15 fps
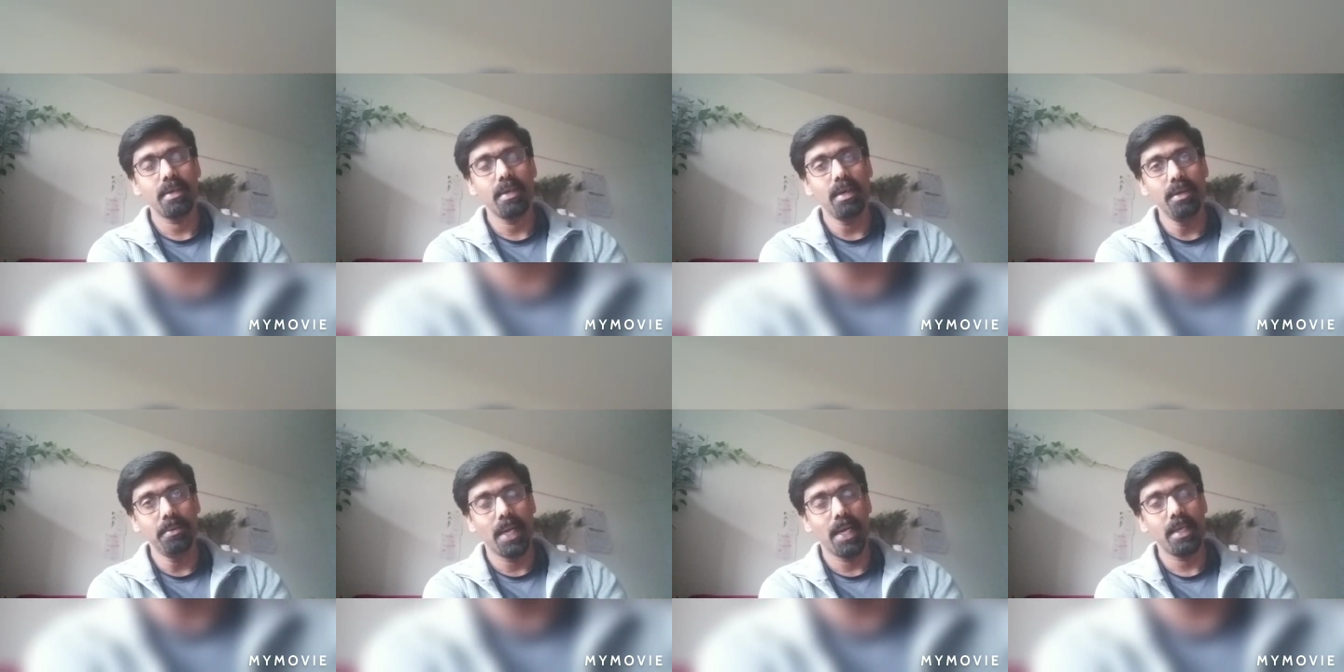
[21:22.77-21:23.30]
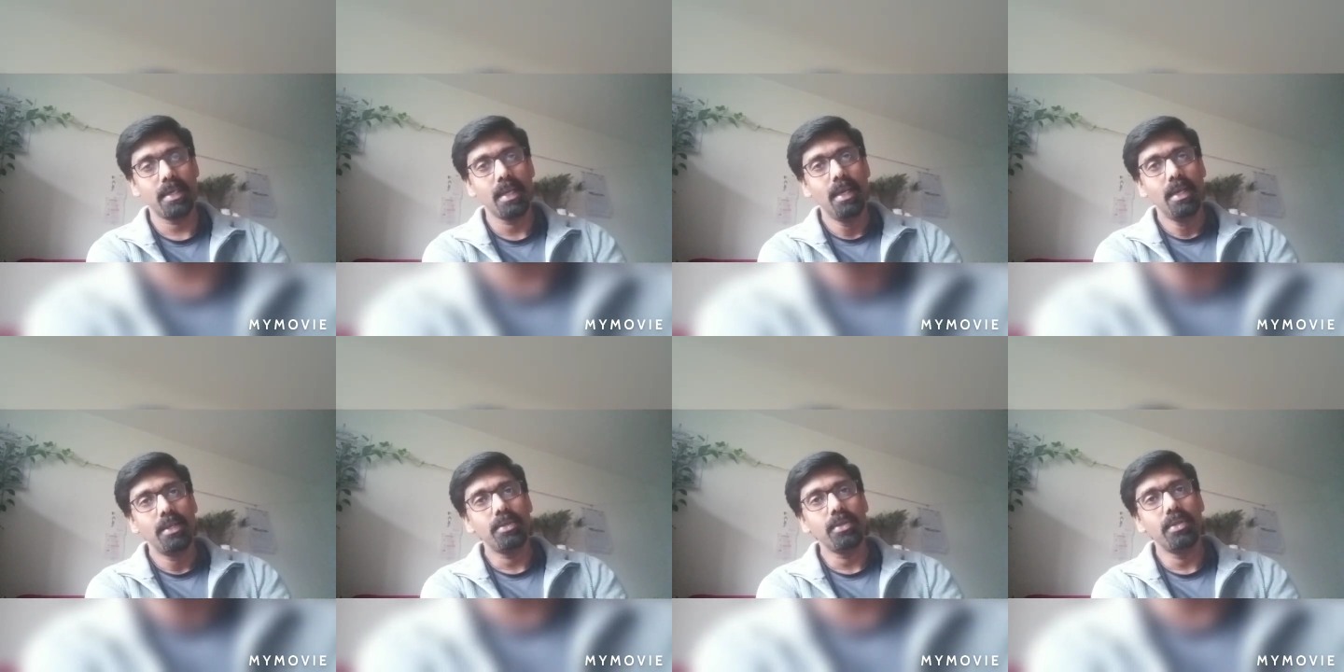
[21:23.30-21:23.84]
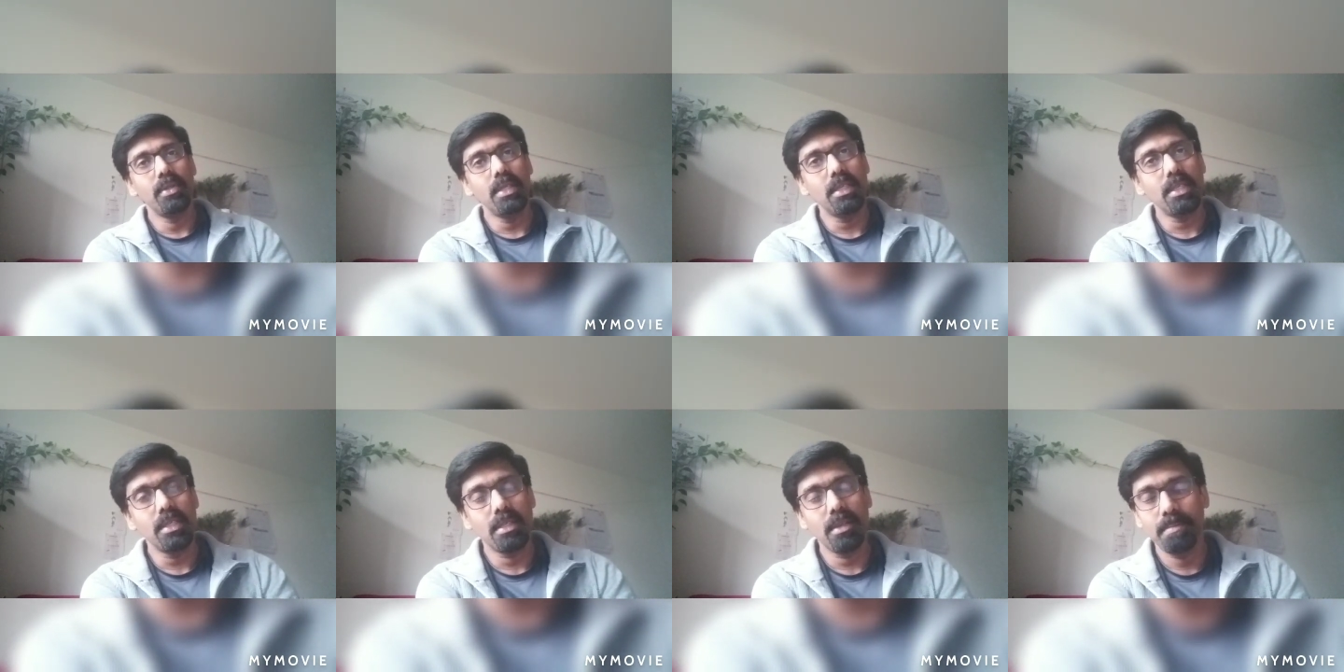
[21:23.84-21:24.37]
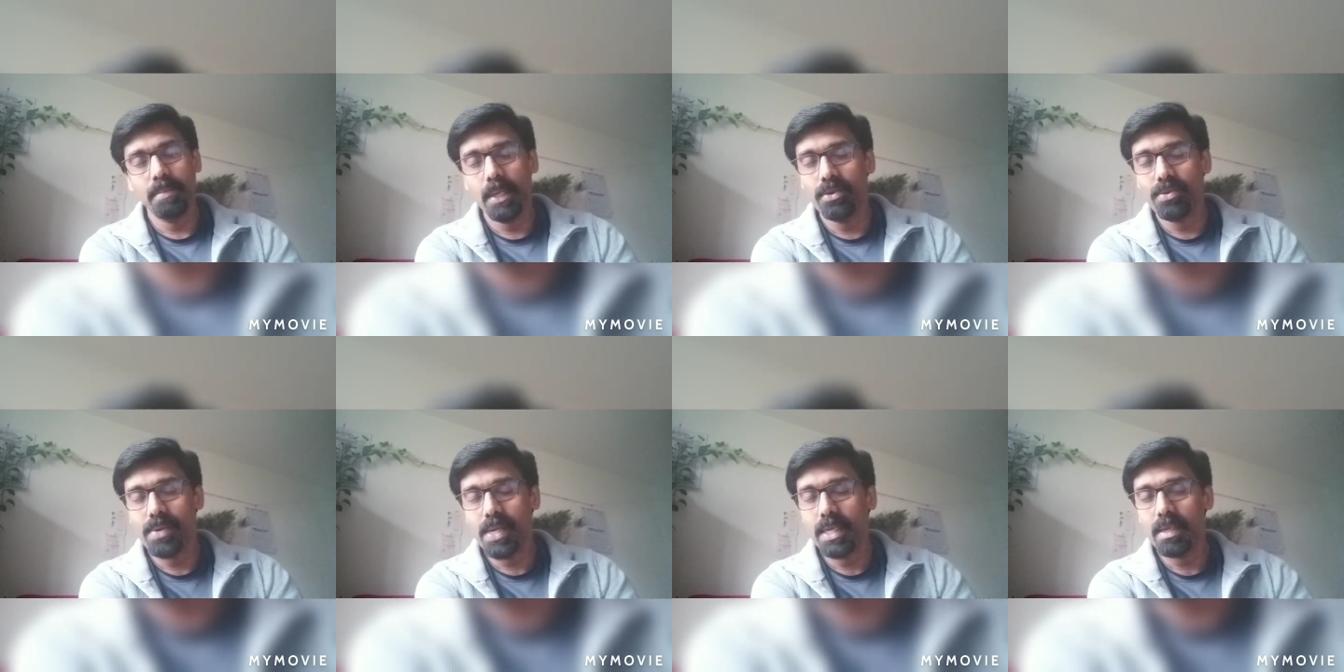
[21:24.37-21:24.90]
All right, so this is a
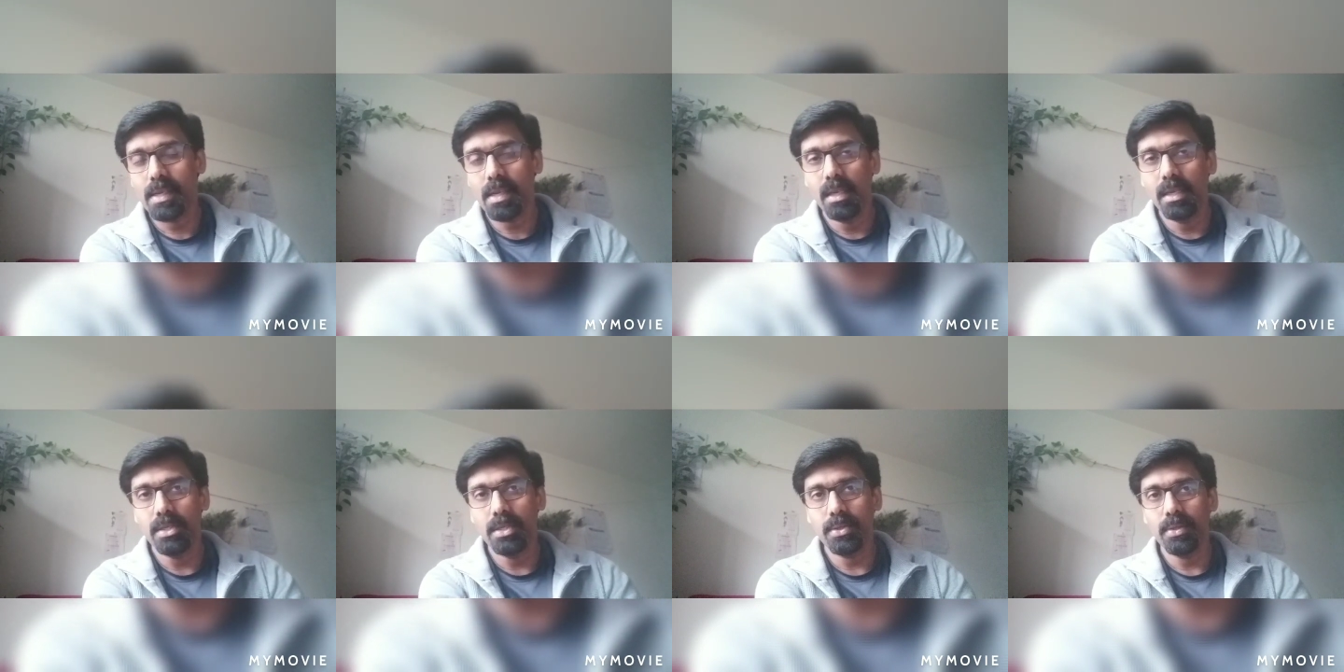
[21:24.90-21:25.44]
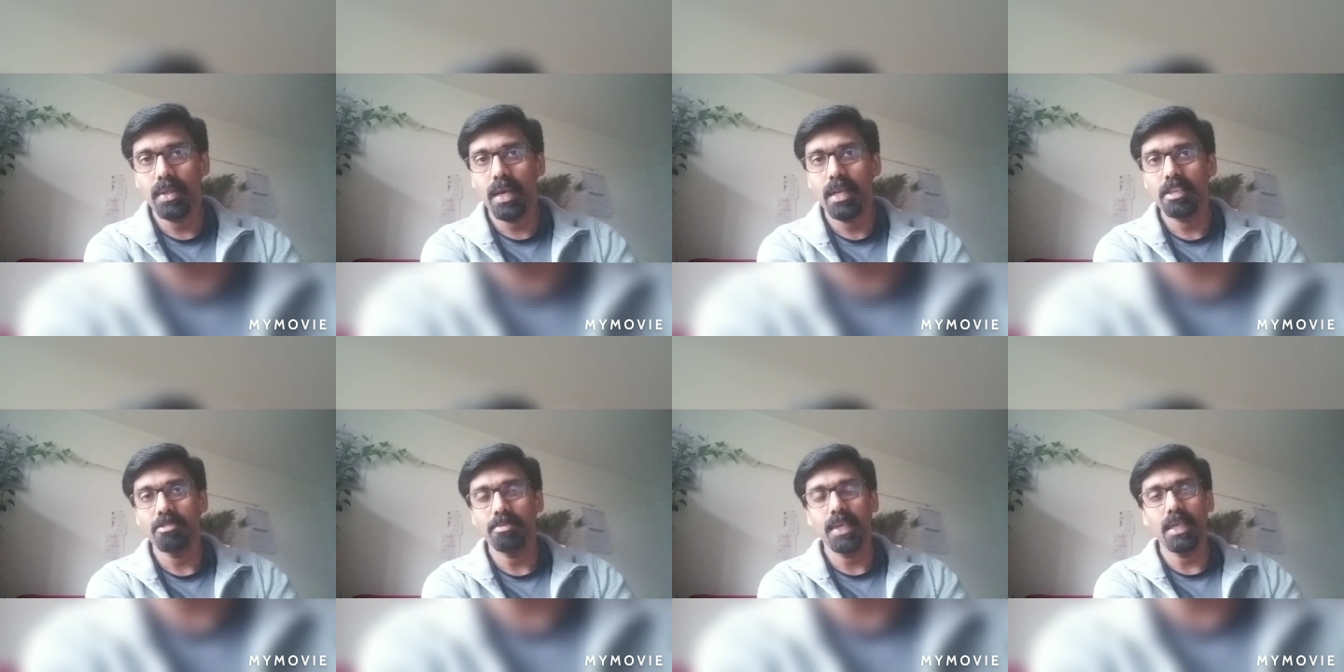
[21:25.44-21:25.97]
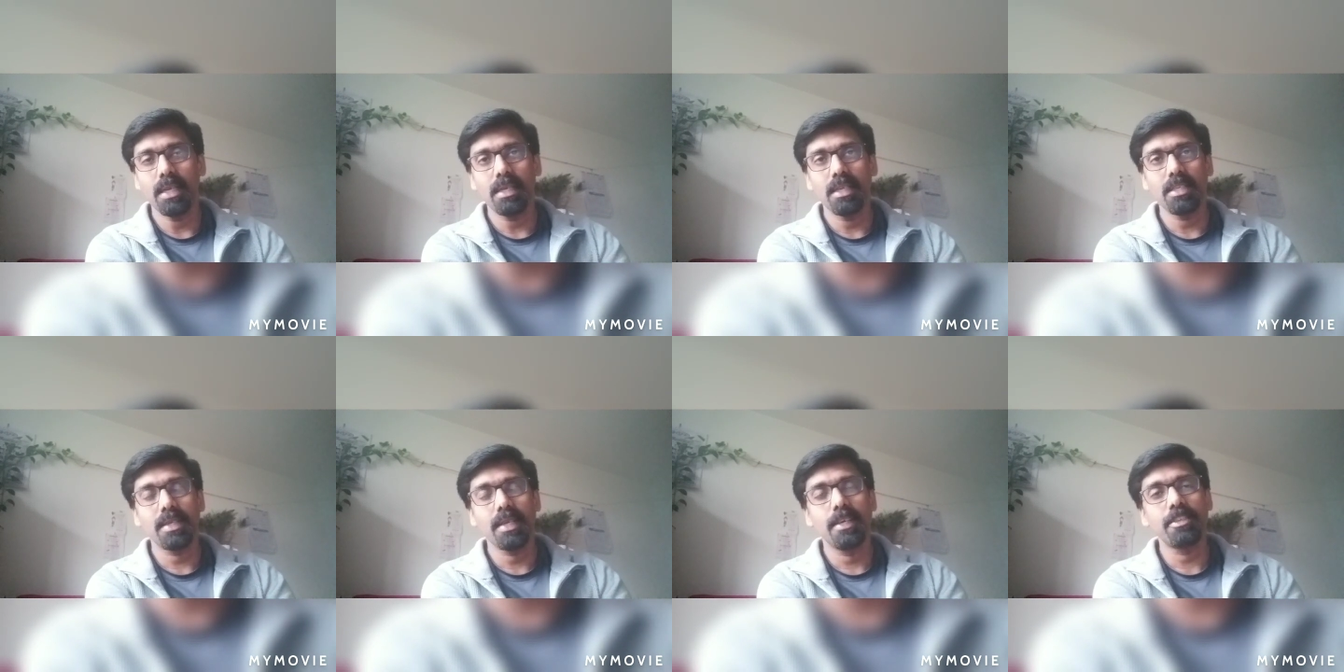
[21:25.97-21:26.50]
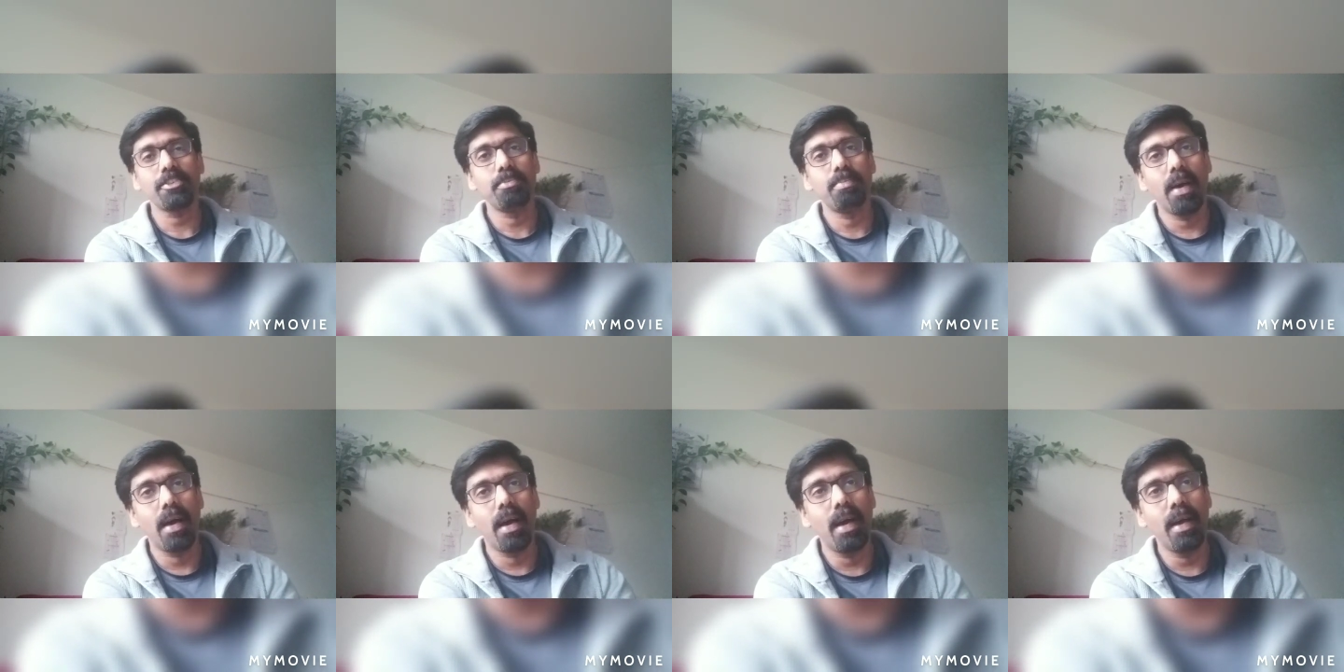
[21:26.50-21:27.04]
penetrating issue that is being discussed
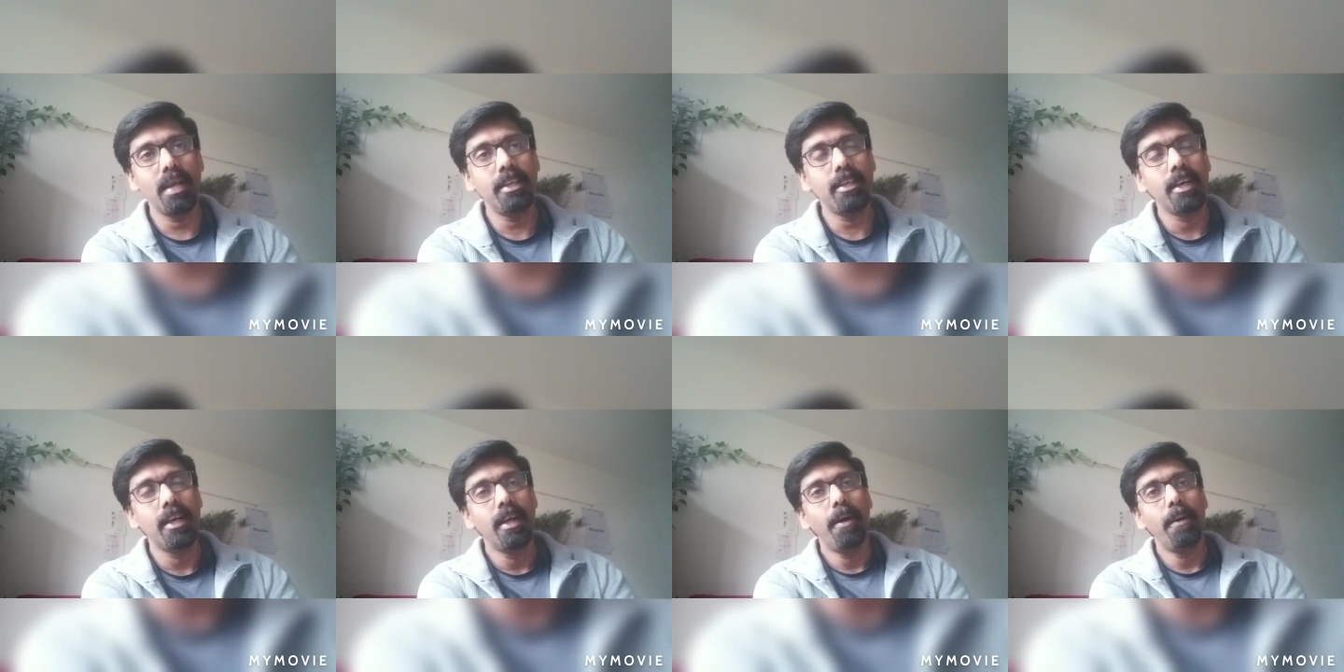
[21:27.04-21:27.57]
behind